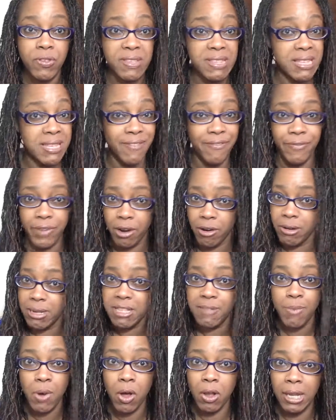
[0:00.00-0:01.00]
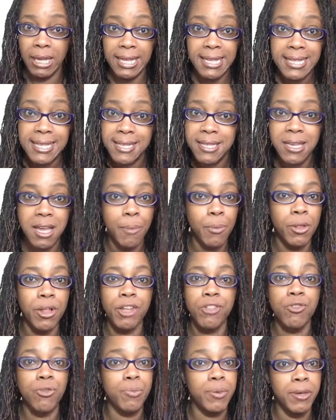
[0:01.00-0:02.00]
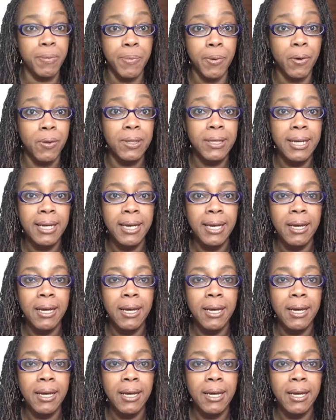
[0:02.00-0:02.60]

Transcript: This is a very small list, a couple hundred people,